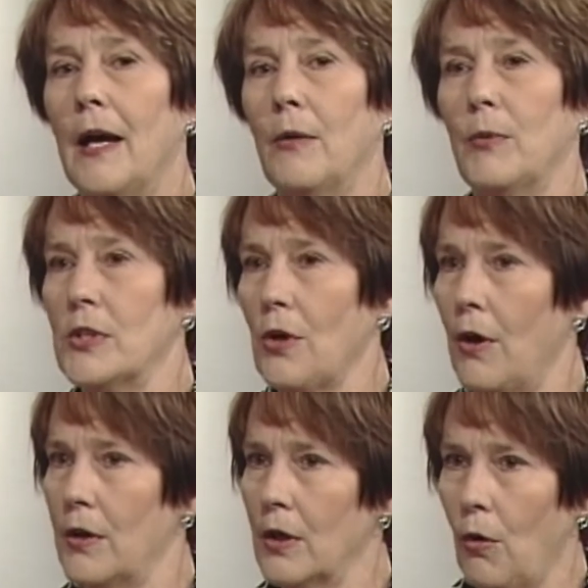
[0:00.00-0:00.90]
we
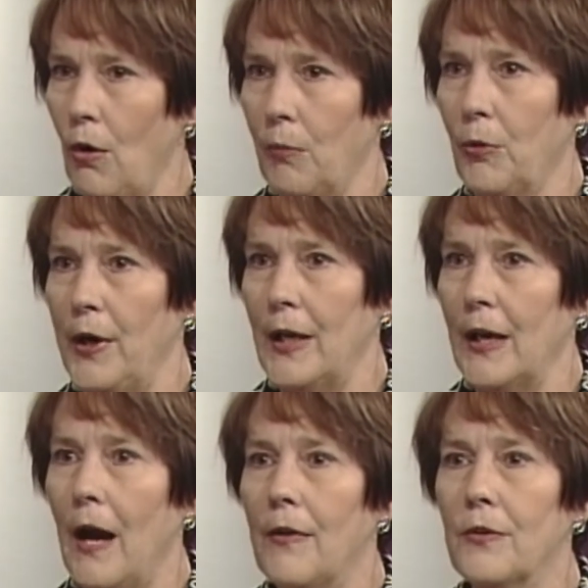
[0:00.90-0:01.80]
started
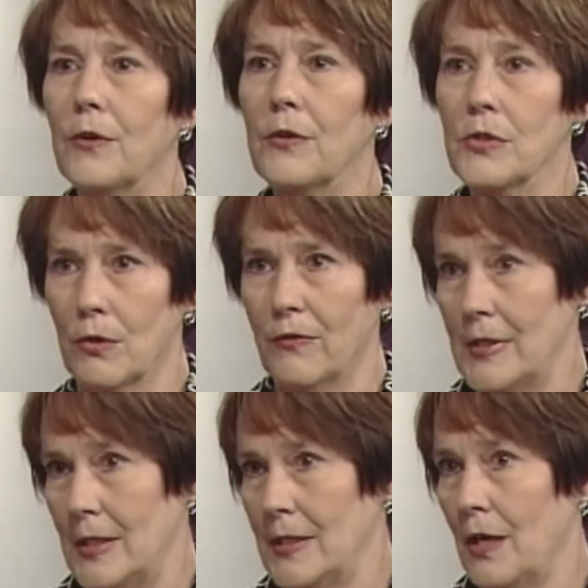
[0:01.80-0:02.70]
incorporating other
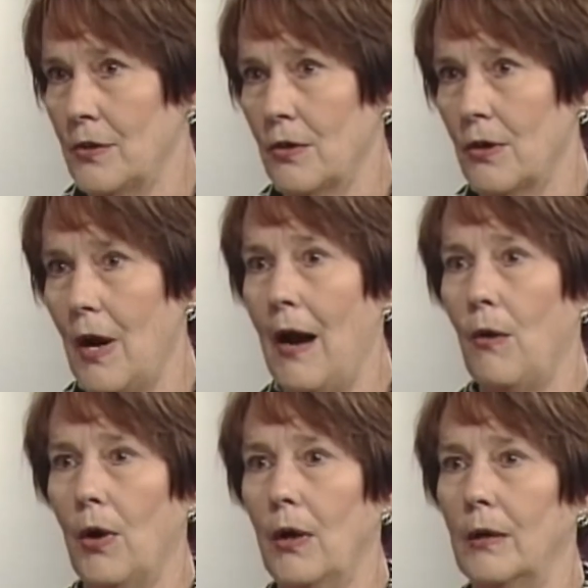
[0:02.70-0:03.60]
services under
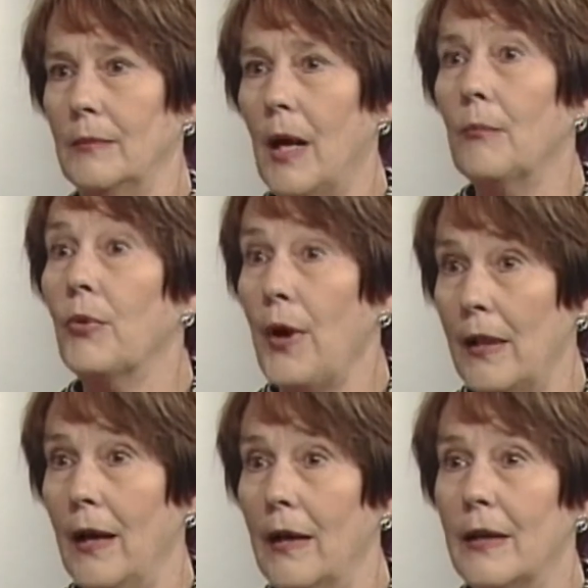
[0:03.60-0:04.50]
our
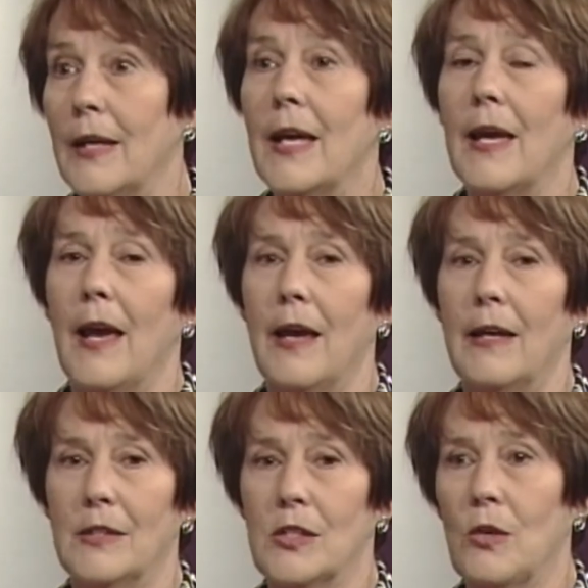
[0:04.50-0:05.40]
umbrella.
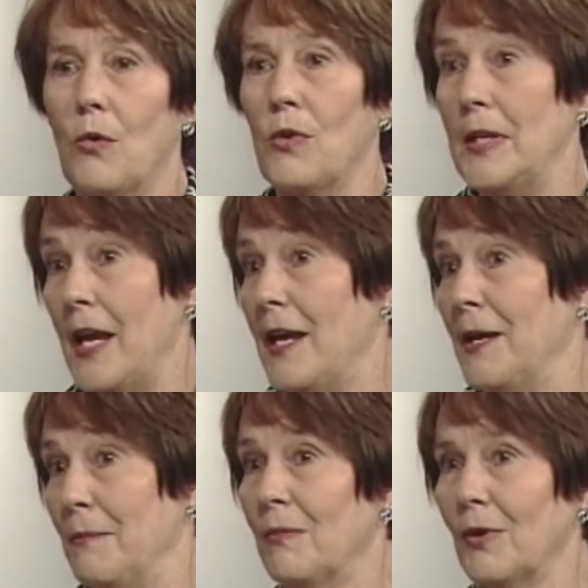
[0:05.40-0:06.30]
And so the
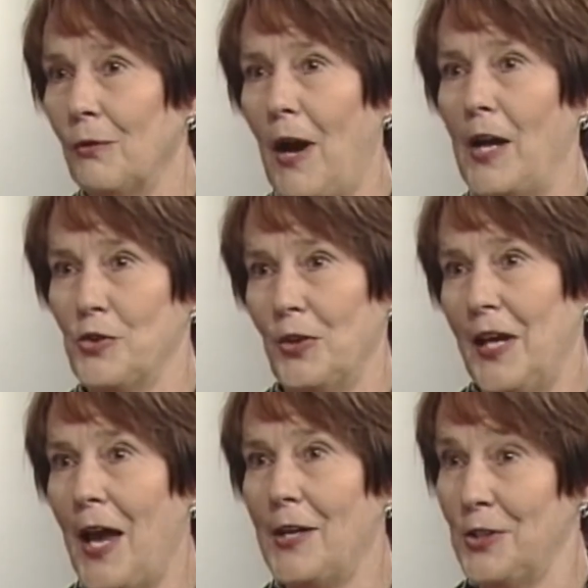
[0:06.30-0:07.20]
name
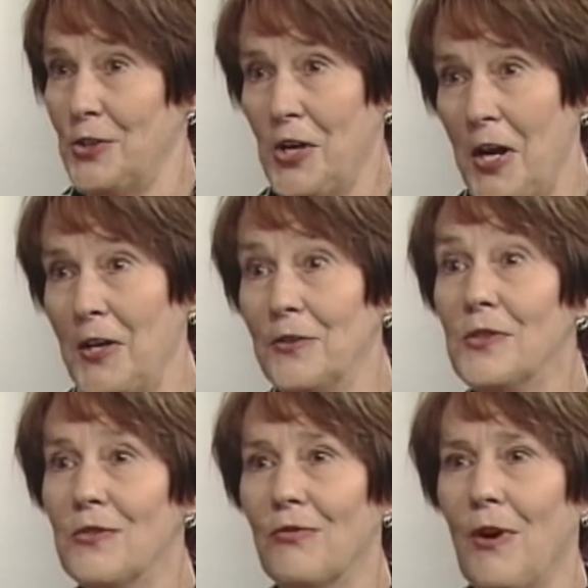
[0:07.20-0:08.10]
gradually had to
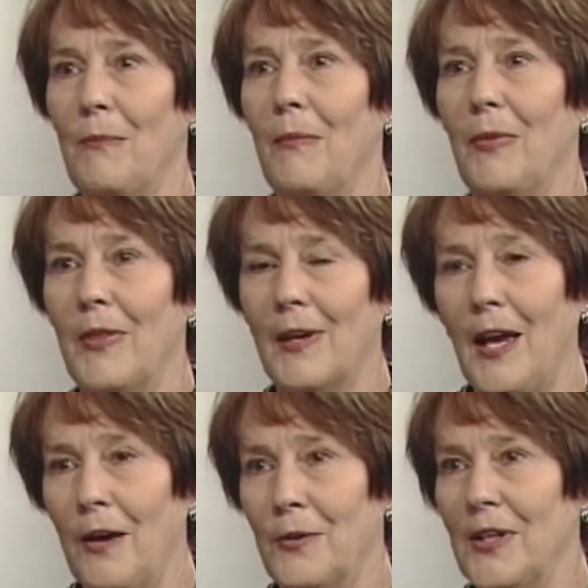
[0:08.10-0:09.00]
change from the
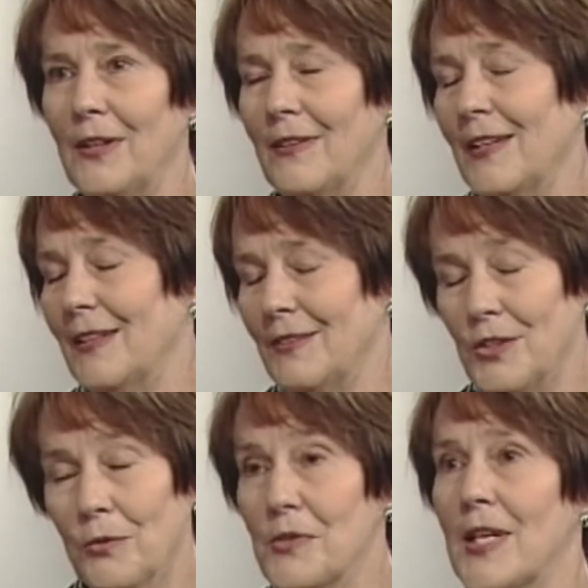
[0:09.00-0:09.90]

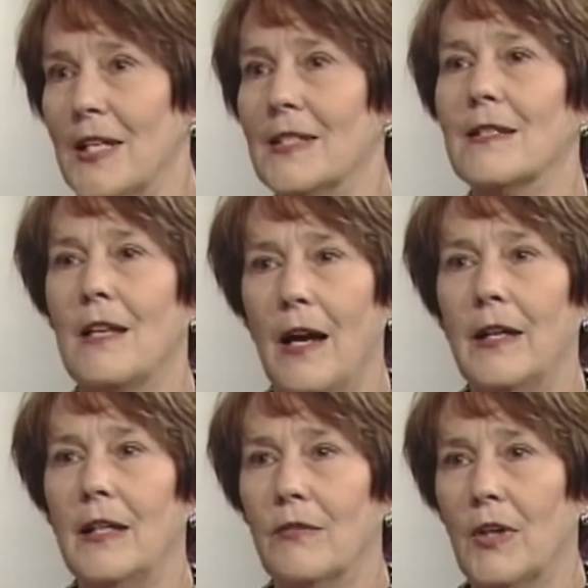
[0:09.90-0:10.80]
Children's Aid
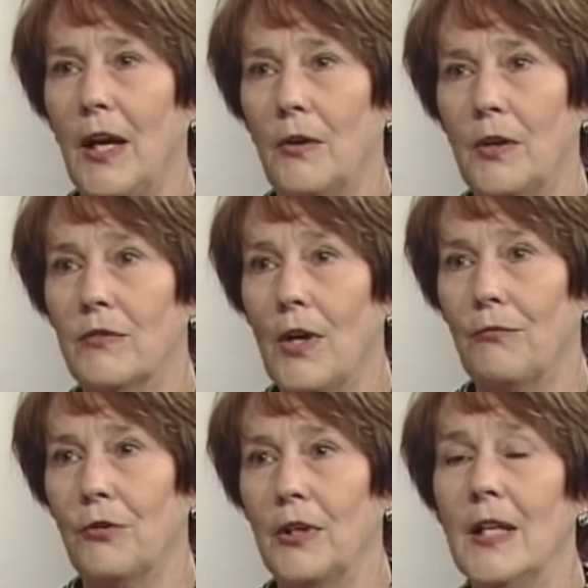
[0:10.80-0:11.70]
Society of the County of
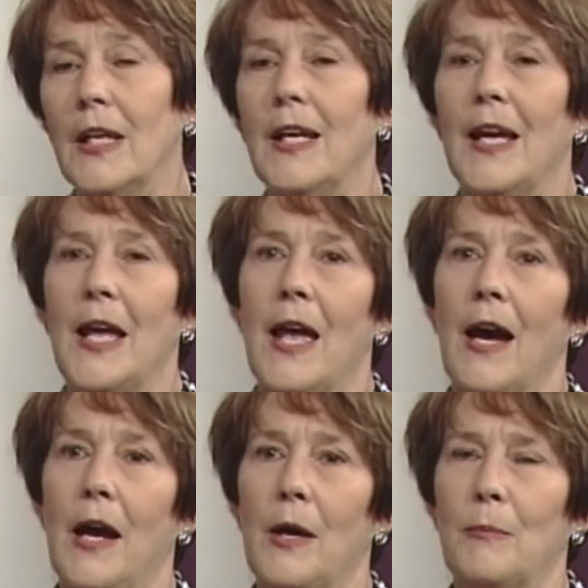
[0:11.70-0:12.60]
Dufferin.
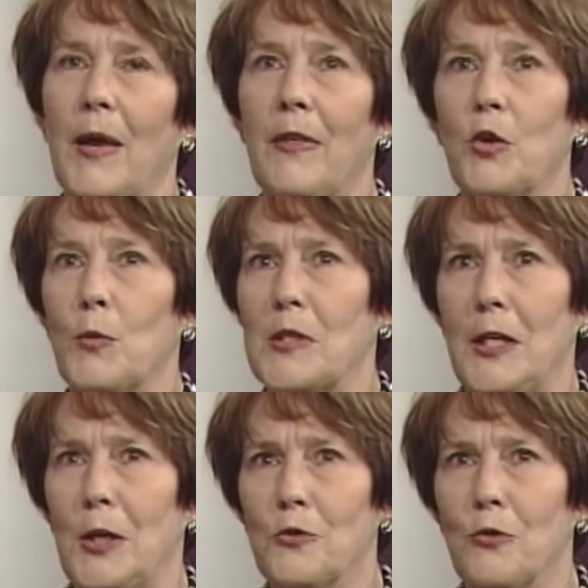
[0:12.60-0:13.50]
I think there was
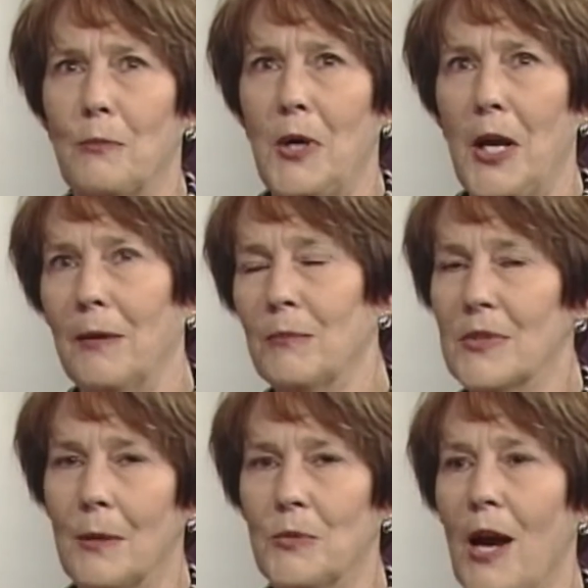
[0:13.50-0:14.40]
an interim name
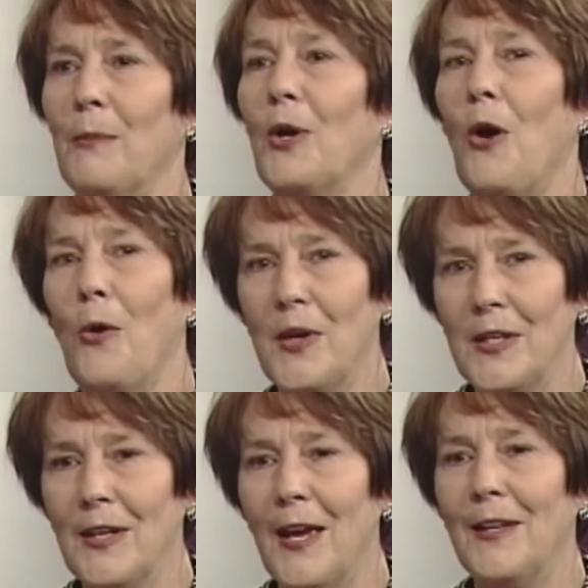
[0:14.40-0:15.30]
some time ago,
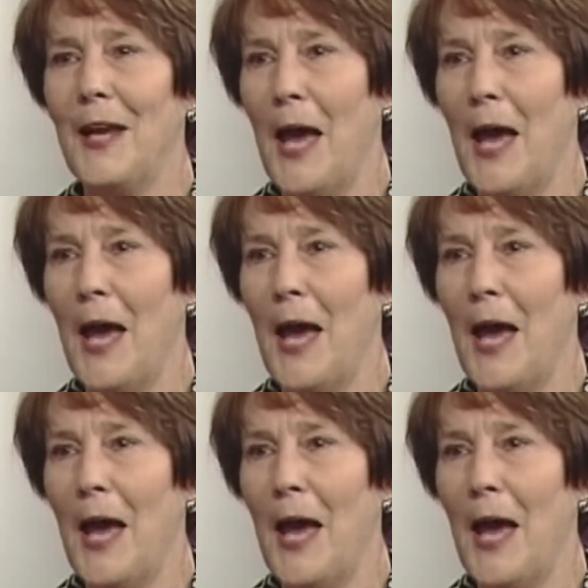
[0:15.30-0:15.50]
and